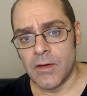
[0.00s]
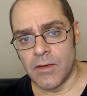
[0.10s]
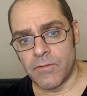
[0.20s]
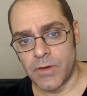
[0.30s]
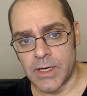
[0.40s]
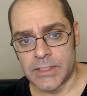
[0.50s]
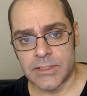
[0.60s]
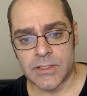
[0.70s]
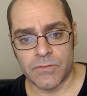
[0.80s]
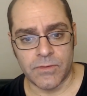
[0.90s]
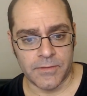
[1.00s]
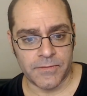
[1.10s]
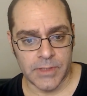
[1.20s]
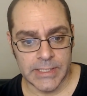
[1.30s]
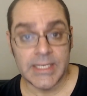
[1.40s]
funds for
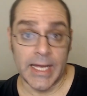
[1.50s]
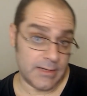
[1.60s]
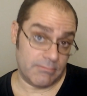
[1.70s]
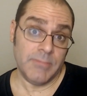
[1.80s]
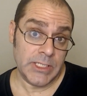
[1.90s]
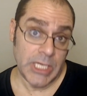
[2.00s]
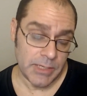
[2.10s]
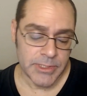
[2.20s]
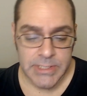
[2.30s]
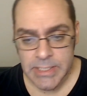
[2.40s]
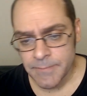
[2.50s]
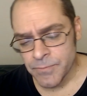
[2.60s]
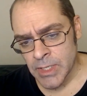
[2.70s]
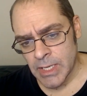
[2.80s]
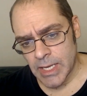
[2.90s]
free and anonymously.
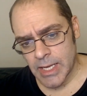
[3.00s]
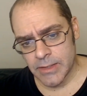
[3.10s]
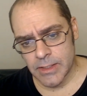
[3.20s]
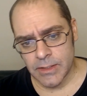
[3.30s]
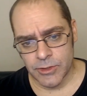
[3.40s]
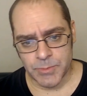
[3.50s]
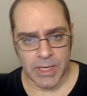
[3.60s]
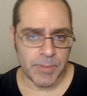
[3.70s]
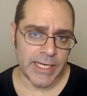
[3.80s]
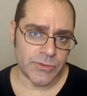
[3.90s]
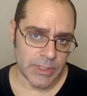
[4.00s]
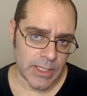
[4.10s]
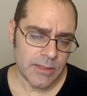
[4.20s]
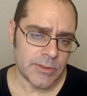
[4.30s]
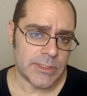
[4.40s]
And then there is my
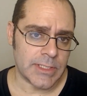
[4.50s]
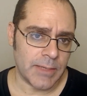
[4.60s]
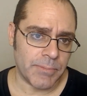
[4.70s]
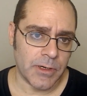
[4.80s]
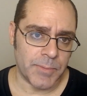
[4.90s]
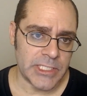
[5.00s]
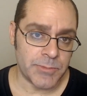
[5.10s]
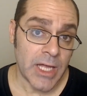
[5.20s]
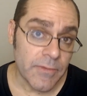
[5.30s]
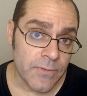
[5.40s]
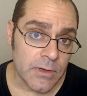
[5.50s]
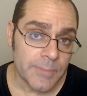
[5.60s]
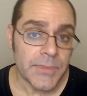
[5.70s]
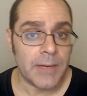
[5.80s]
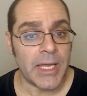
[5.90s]
Patreon, which is a per piece
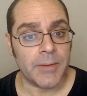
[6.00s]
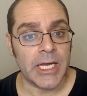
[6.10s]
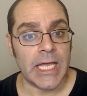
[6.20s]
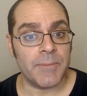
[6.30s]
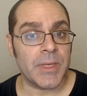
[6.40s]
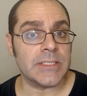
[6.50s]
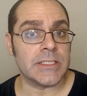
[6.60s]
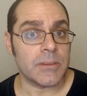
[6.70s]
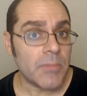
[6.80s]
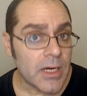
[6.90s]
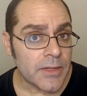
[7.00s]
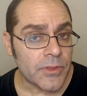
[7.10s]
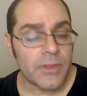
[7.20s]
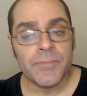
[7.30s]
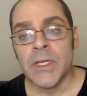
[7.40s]
platform. I make about 8 pieces a month.
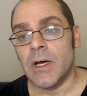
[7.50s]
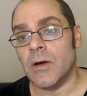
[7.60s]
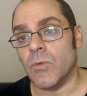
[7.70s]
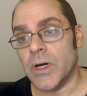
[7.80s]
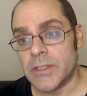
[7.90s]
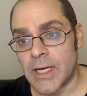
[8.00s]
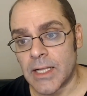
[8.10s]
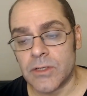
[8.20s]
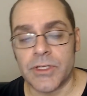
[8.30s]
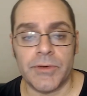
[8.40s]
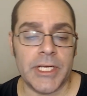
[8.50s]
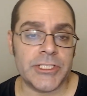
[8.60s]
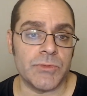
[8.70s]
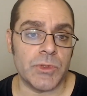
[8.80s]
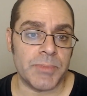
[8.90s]
$1
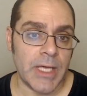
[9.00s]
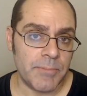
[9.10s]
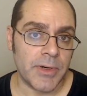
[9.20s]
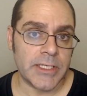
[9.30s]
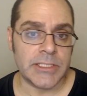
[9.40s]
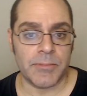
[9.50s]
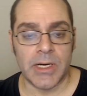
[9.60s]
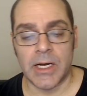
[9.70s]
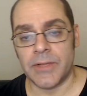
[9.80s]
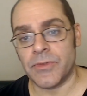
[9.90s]
donation would be $8 a month.